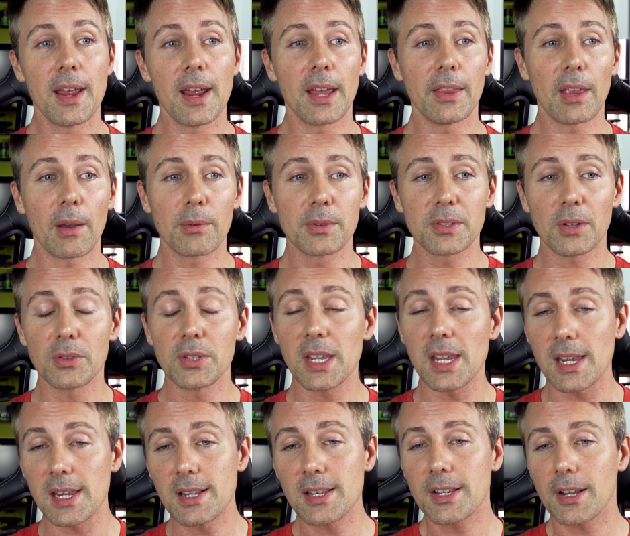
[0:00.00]
And that was on the
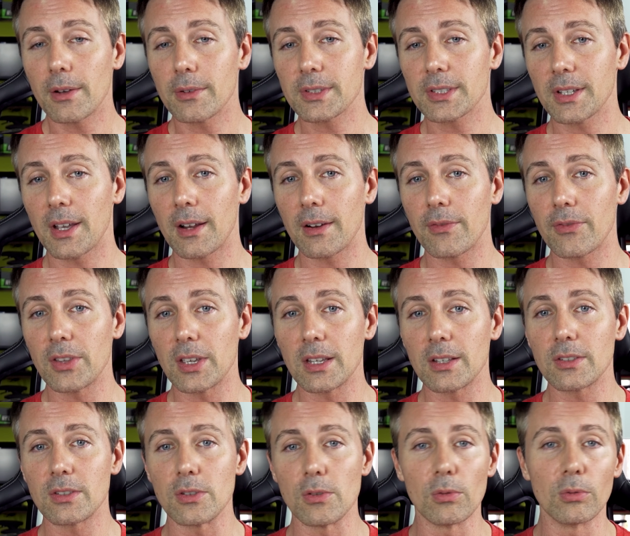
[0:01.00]
Intel side of
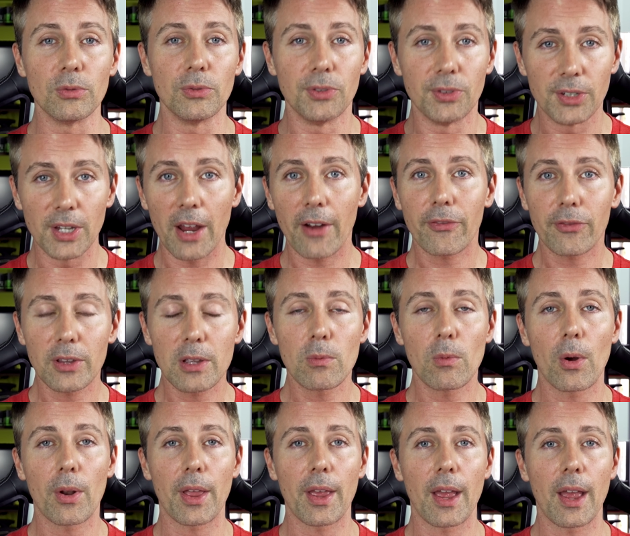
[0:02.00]
things, you'll definitely
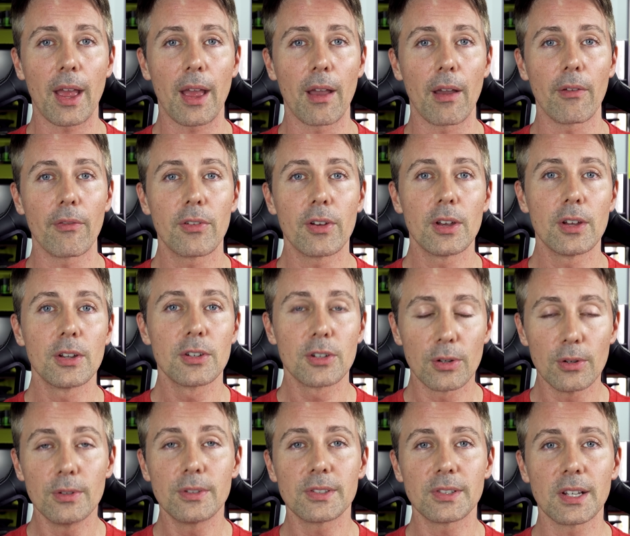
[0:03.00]
wanna have
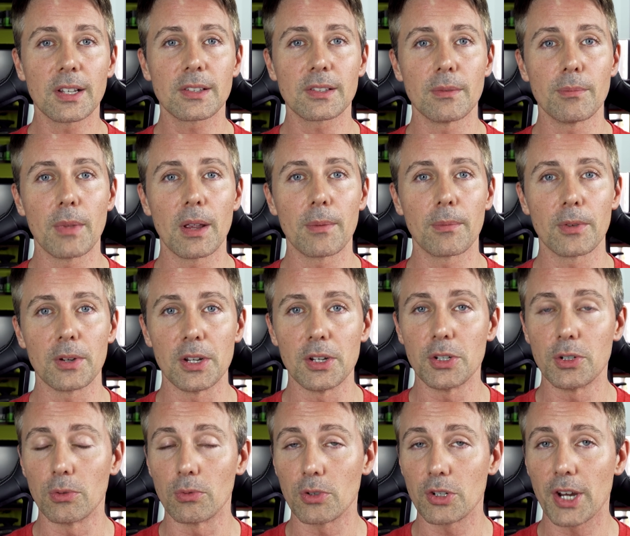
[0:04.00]
two sticks of memory and
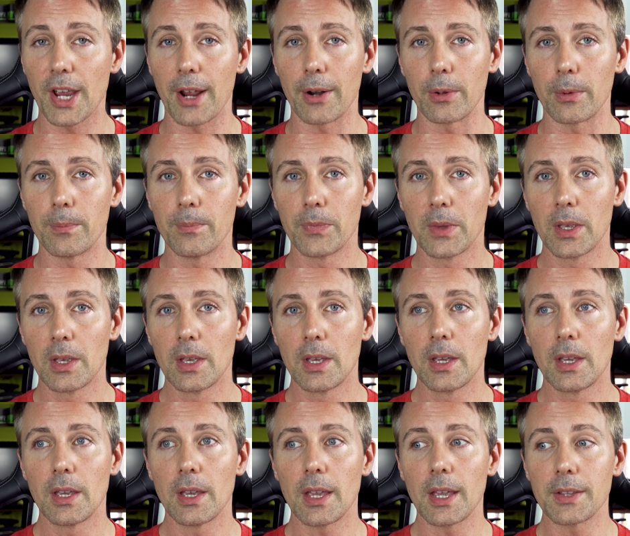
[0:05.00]
dual channel.
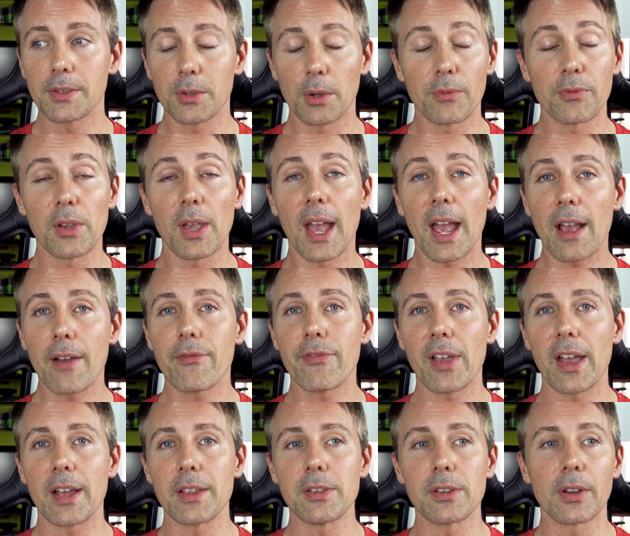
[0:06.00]
And so if you have
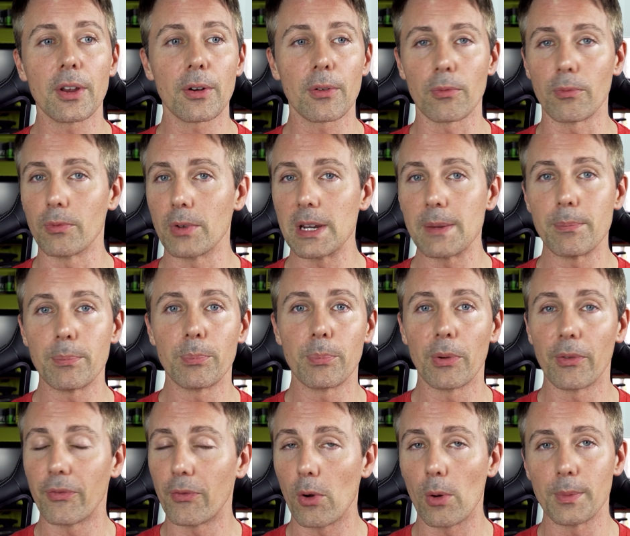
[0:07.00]
that, you're gonna reap
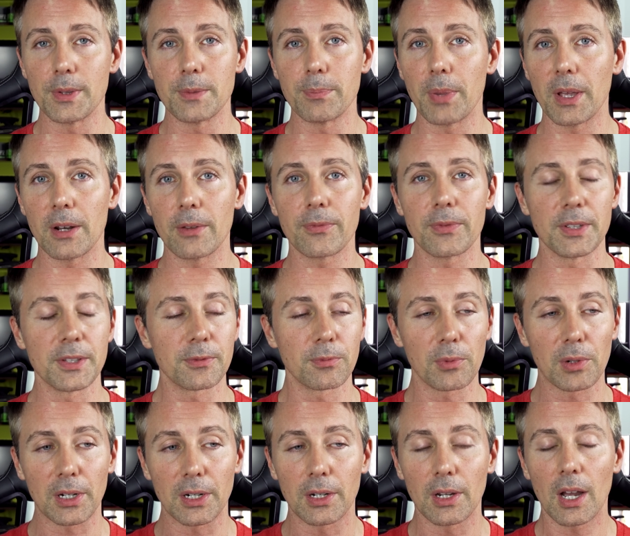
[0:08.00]
performance benefits
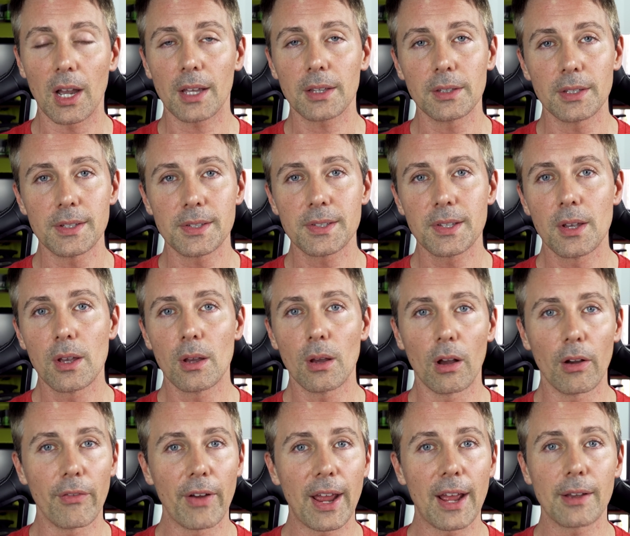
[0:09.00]
regardless
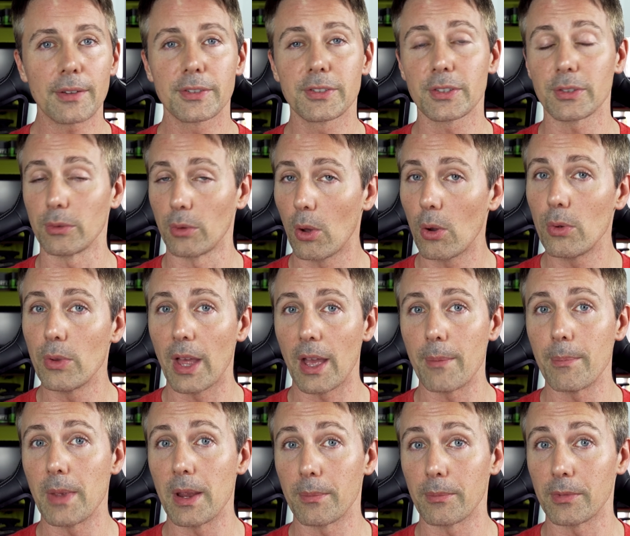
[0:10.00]
of how slow
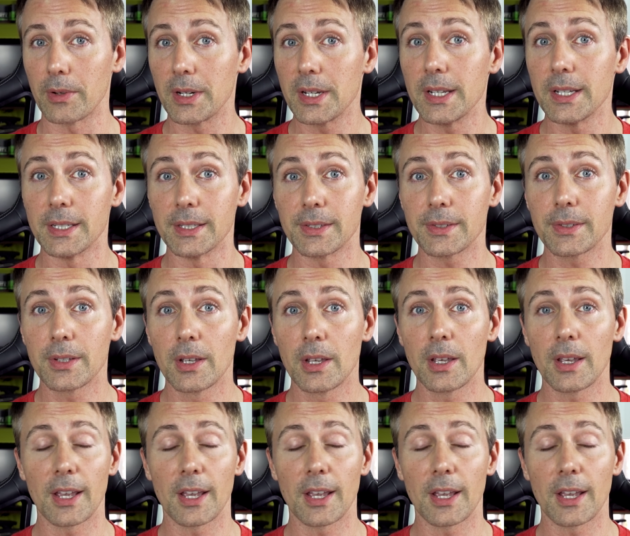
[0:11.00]
that memory is.